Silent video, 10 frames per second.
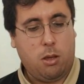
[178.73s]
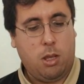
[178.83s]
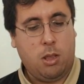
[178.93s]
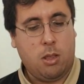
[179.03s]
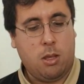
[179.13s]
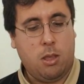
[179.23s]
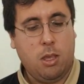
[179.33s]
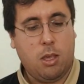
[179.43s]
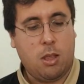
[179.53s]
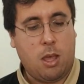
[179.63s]
in
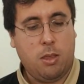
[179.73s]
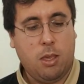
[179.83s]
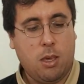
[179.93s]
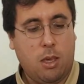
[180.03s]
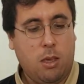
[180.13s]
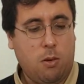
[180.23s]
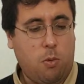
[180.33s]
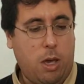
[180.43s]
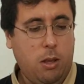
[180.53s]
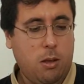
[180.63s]
a decay
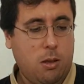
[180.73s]
weight